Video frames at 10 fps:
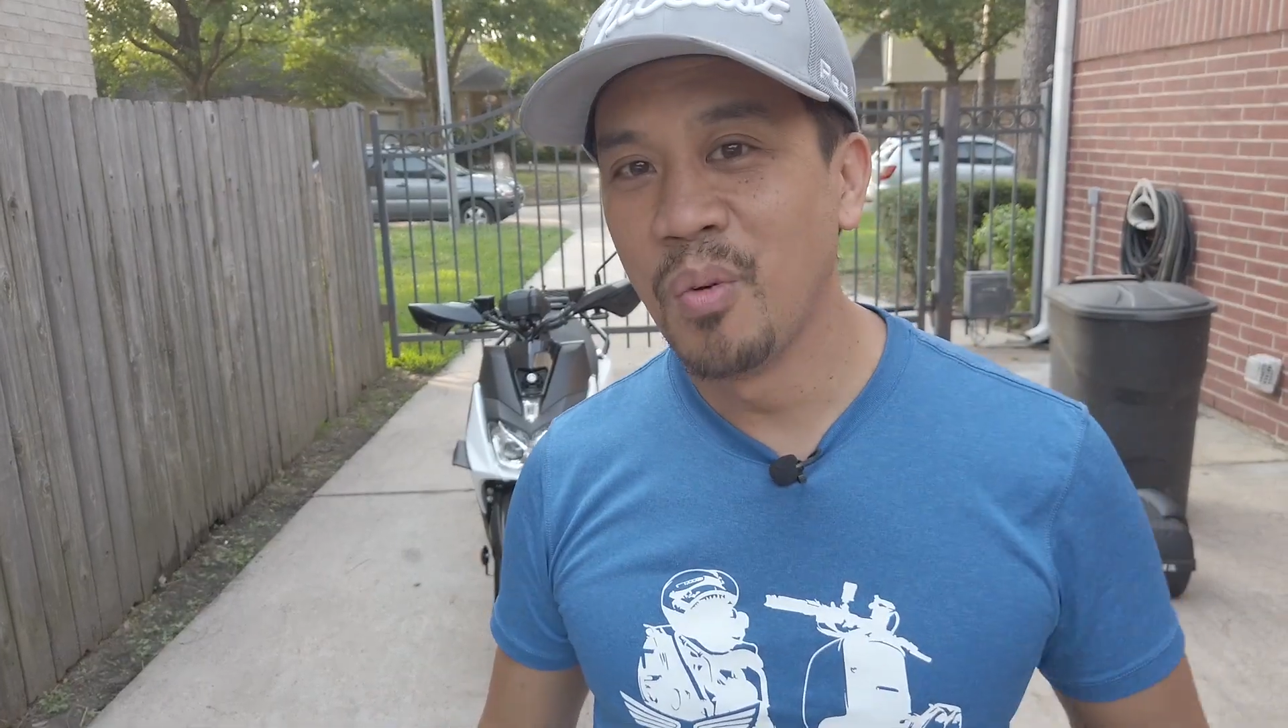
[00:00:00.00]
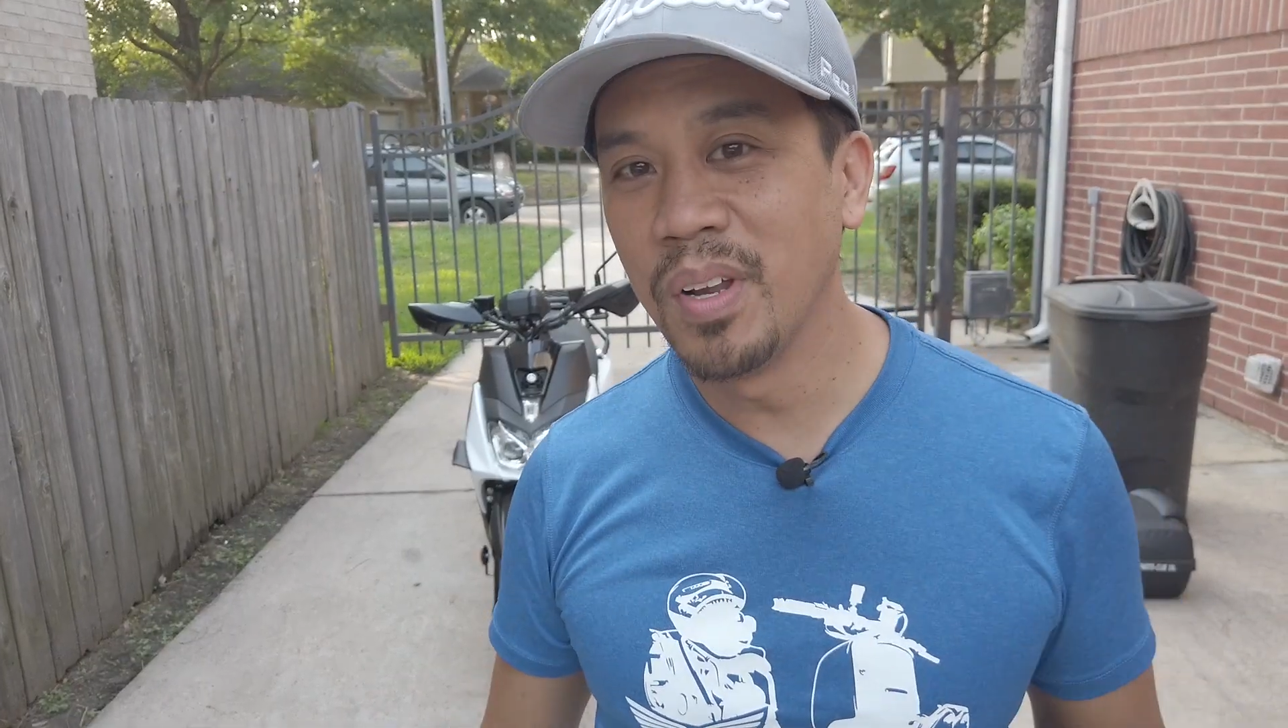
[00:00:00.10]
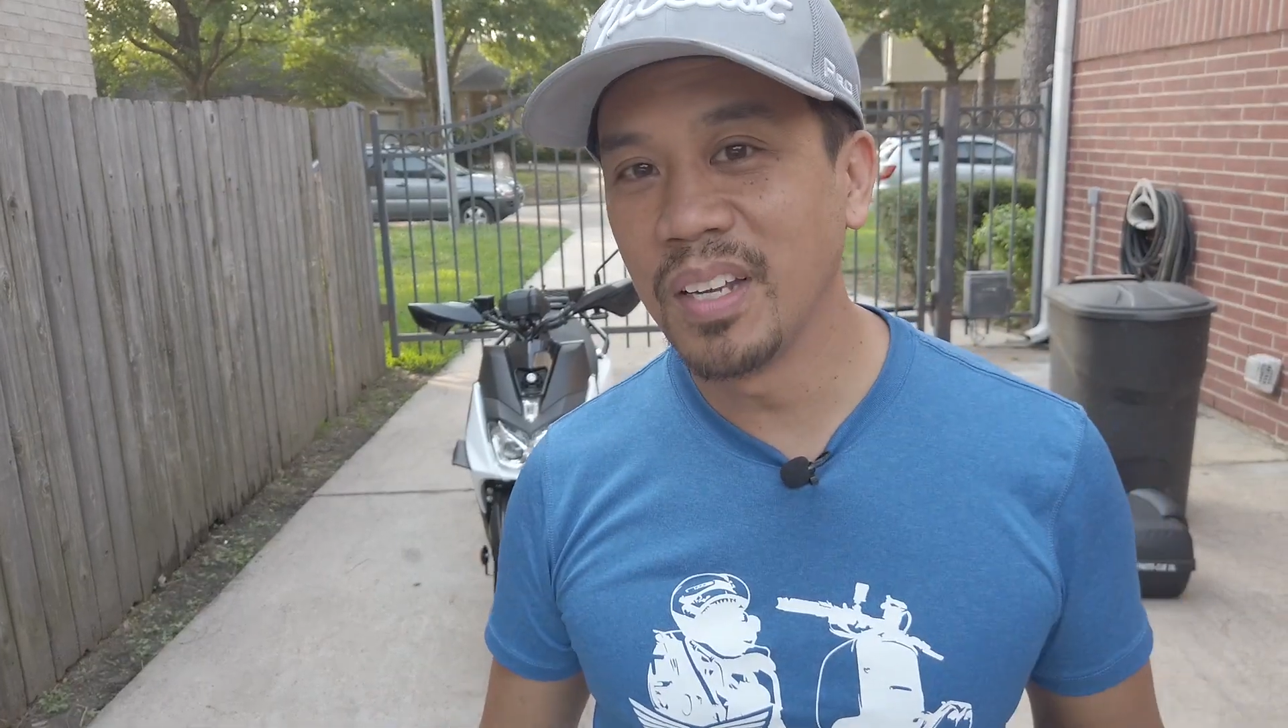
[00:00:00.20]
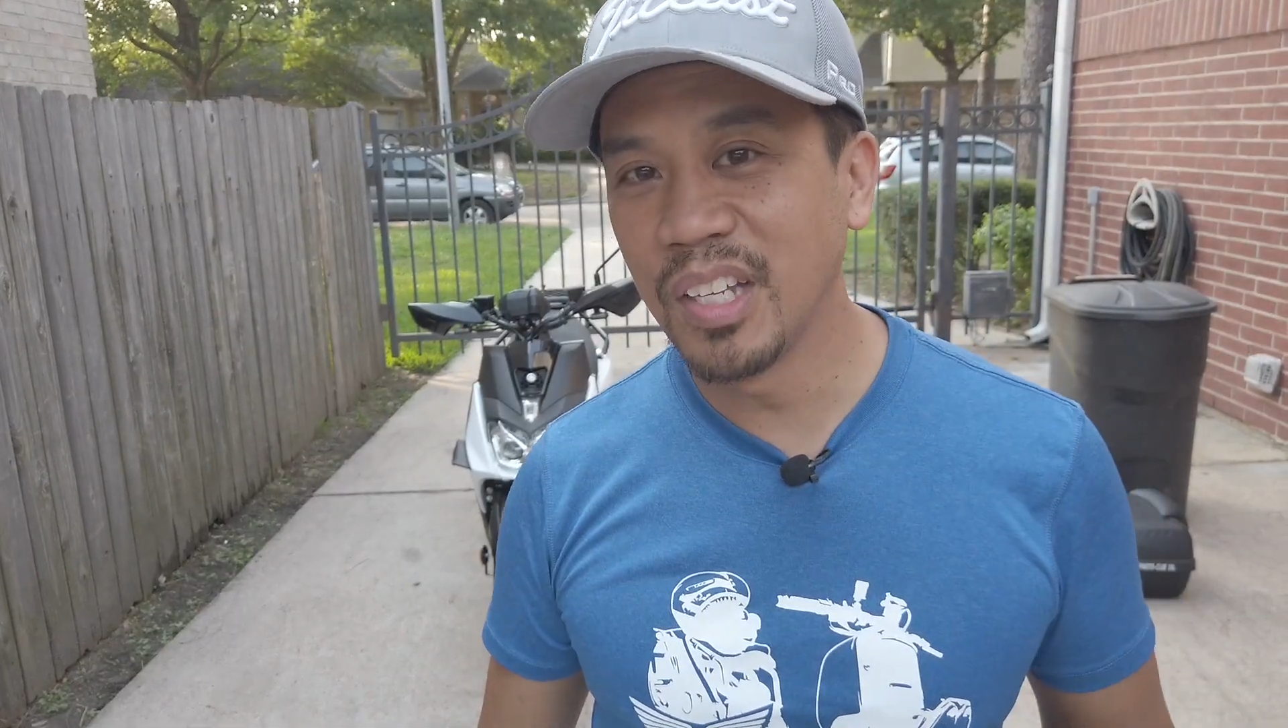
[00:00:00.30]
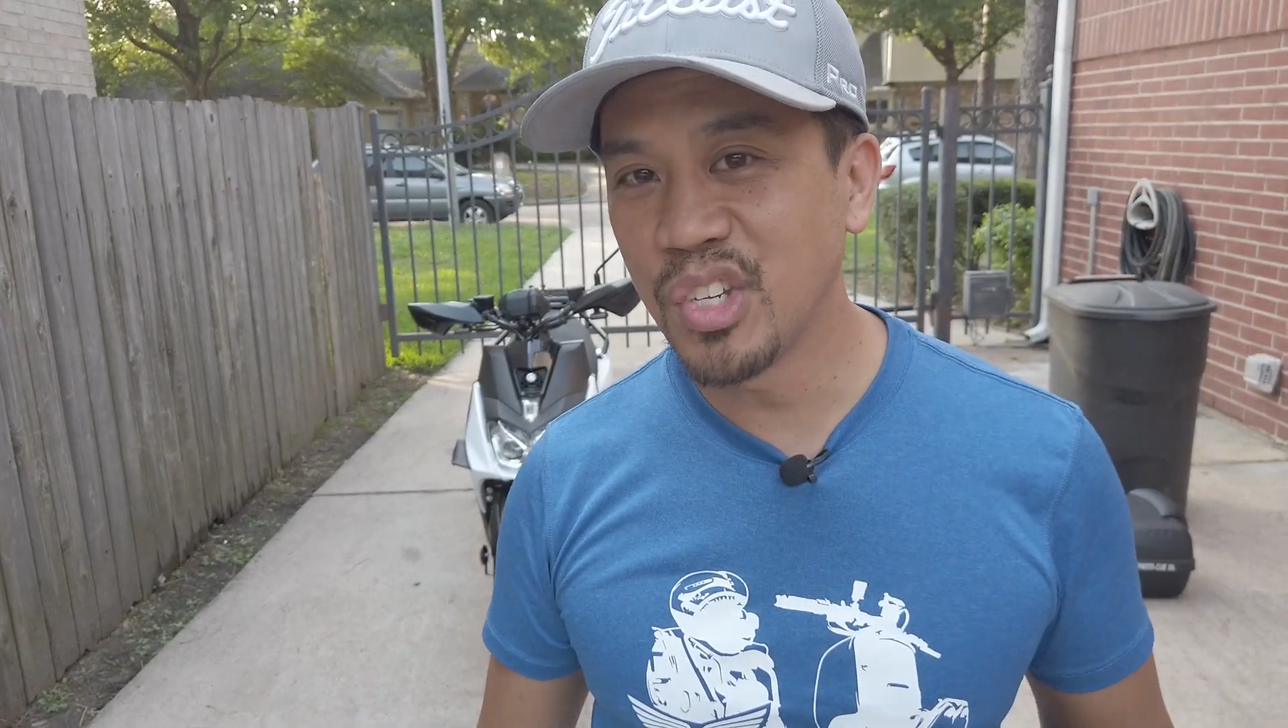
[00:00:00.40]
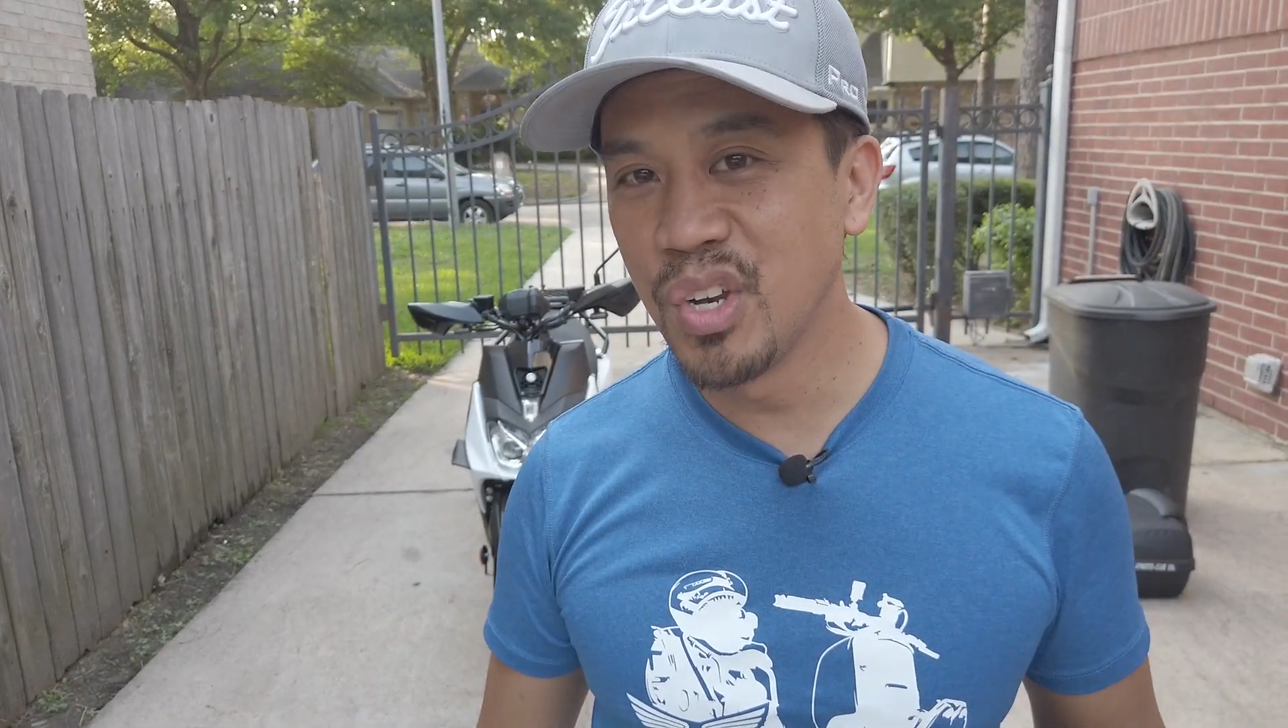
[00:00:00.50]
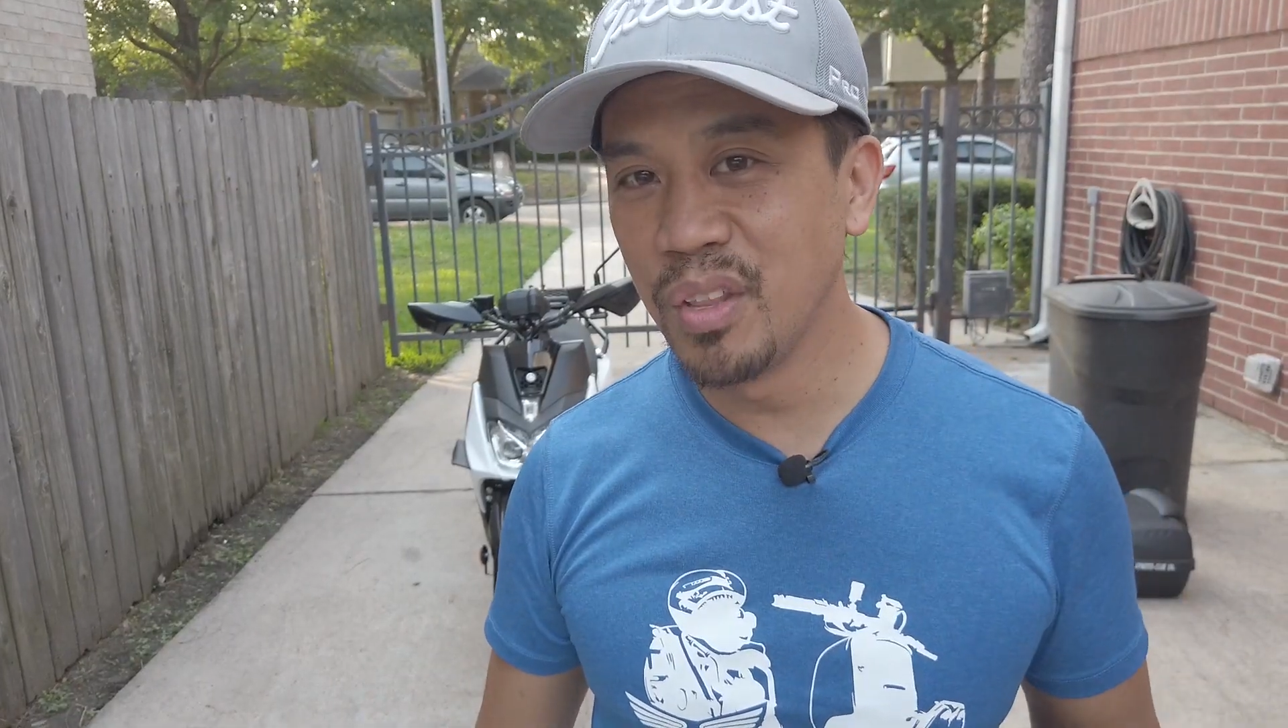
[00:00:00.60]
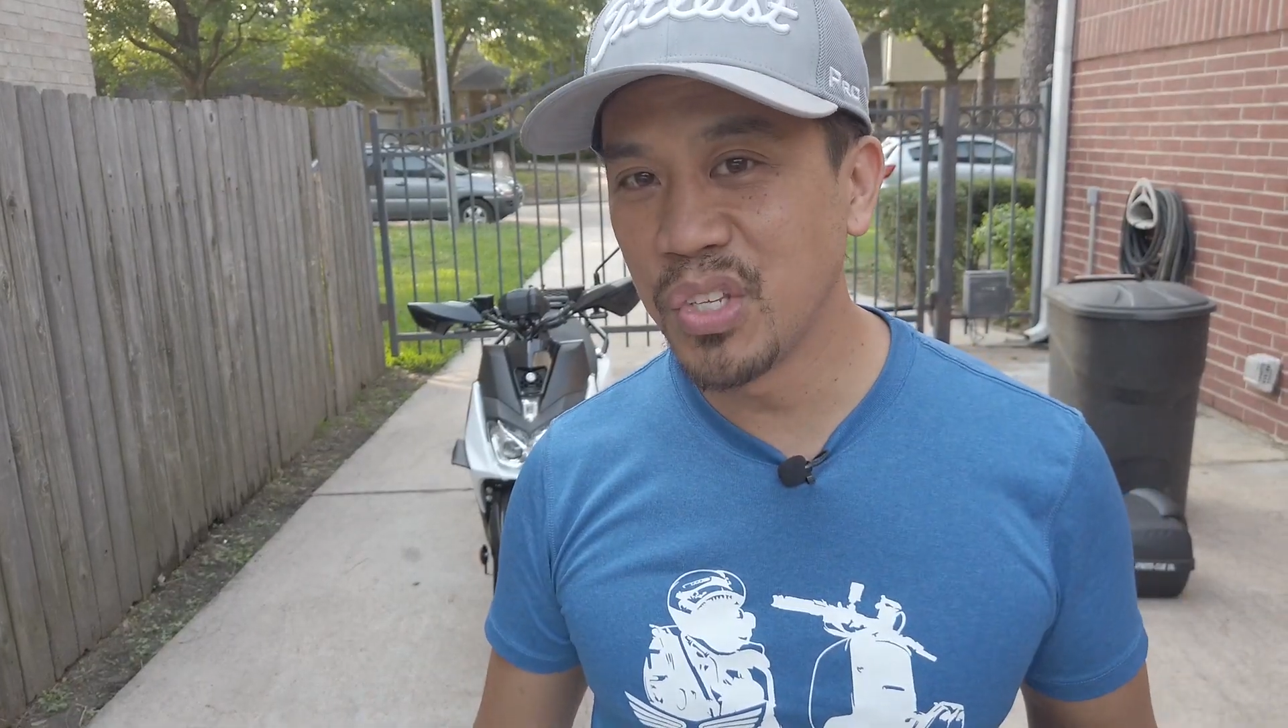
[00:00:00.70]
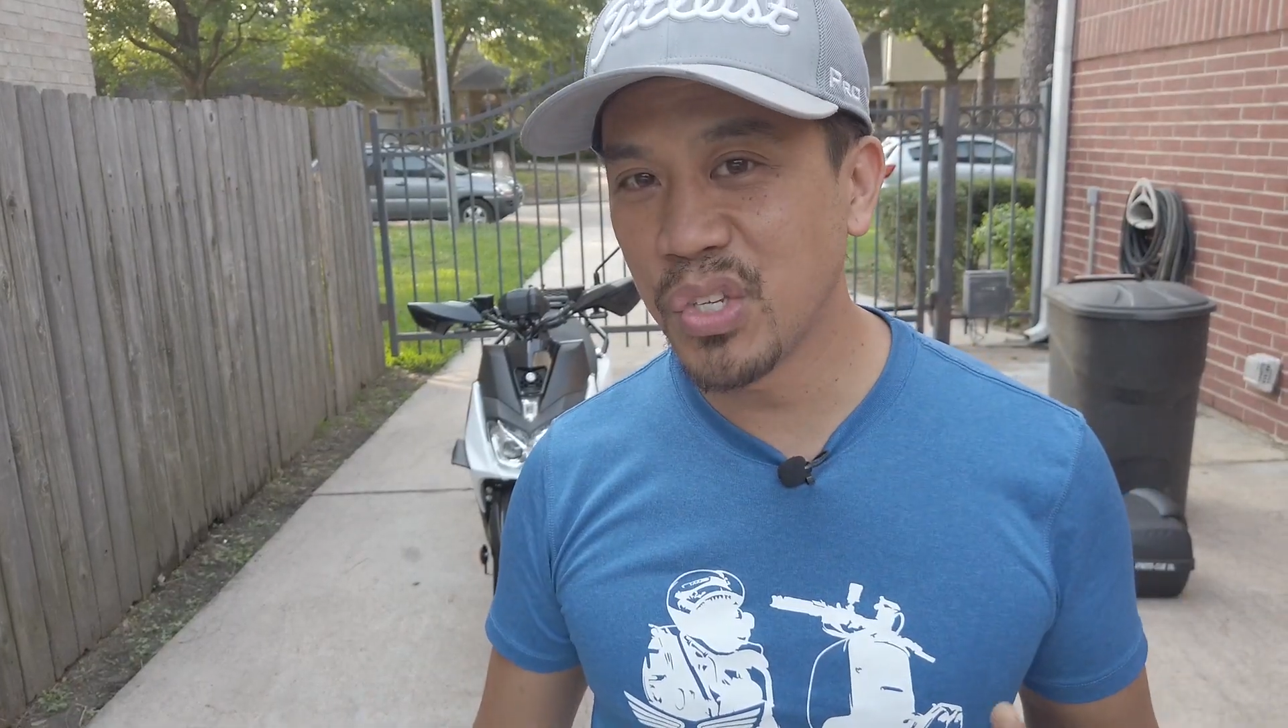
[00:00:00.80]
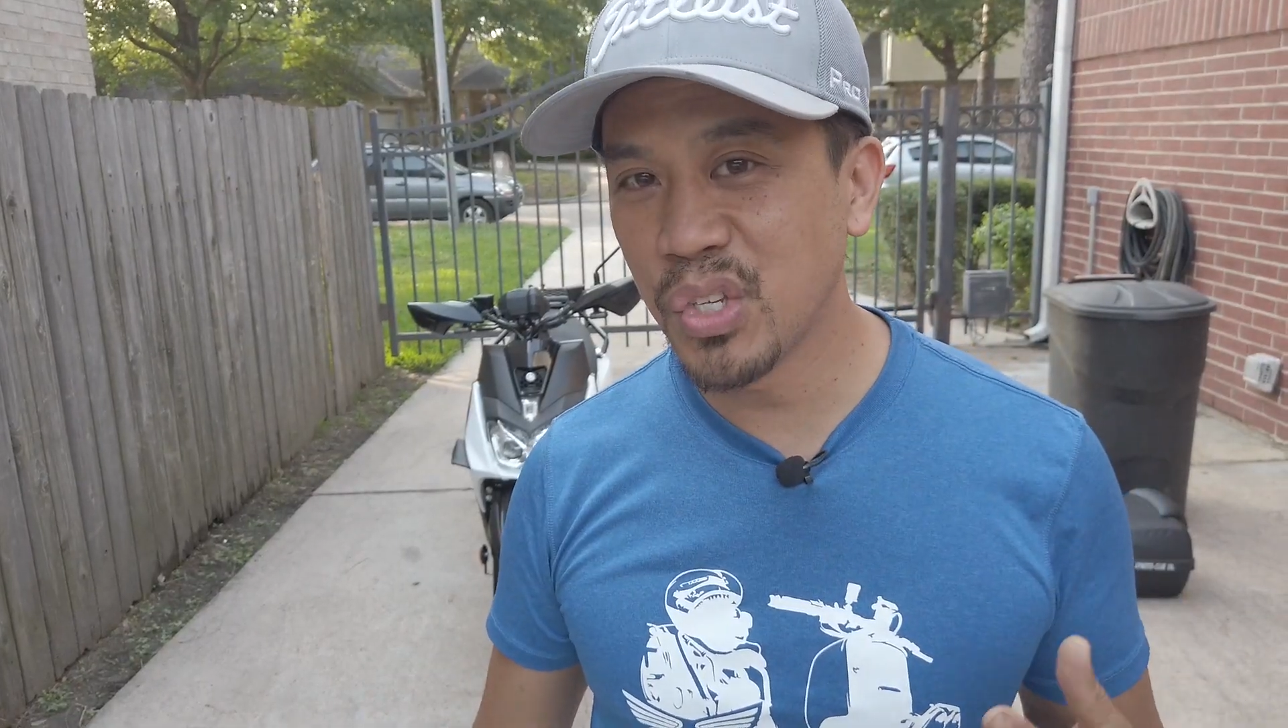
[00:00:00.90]
I wanted to let you
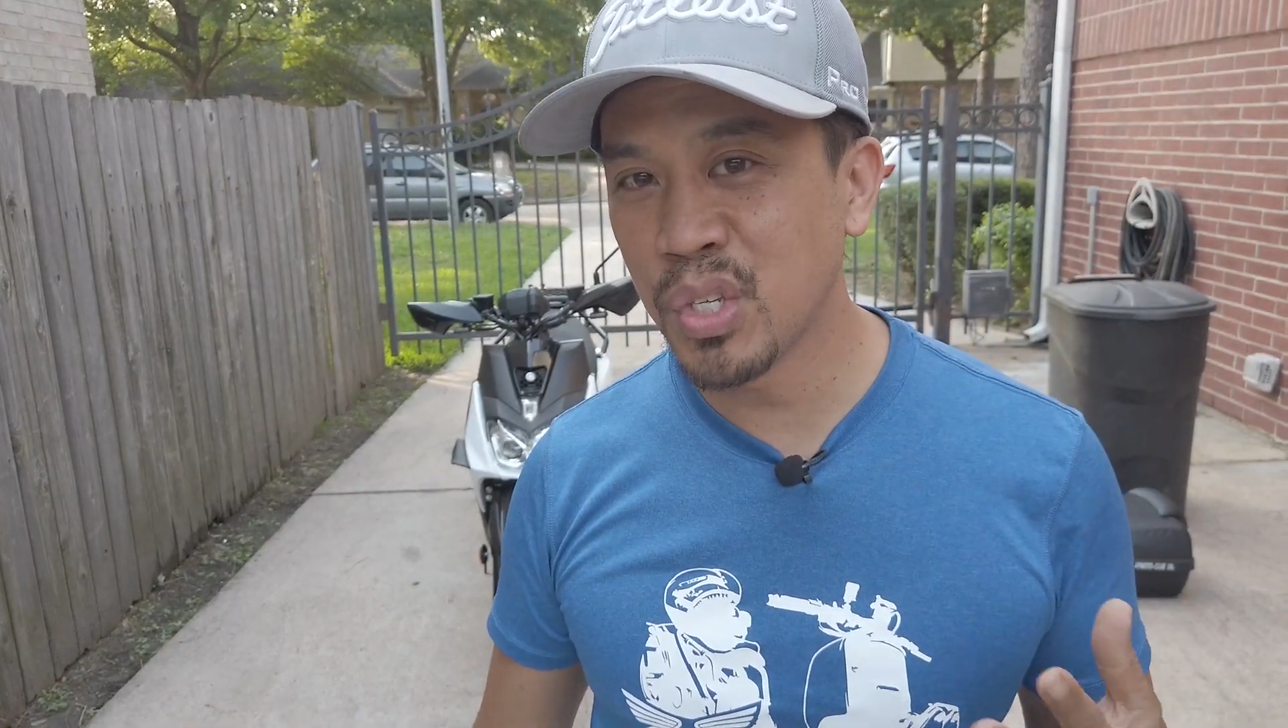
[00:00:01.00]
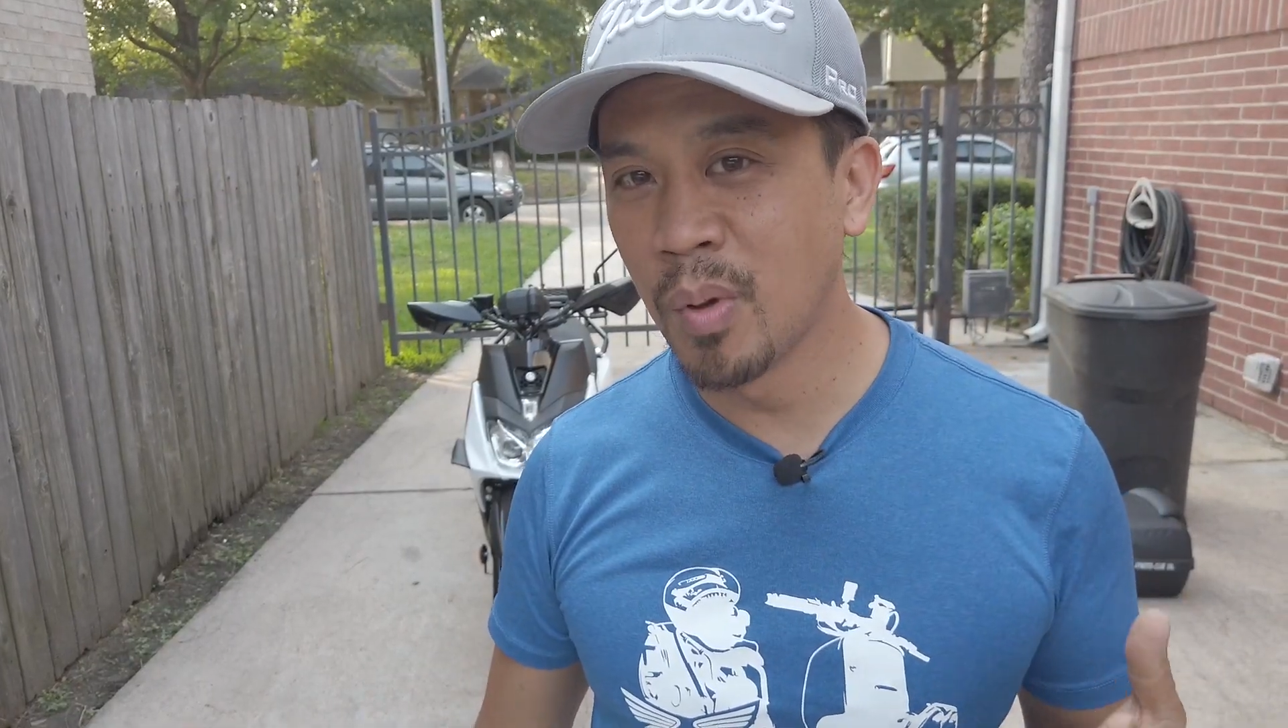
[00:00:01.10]
know this is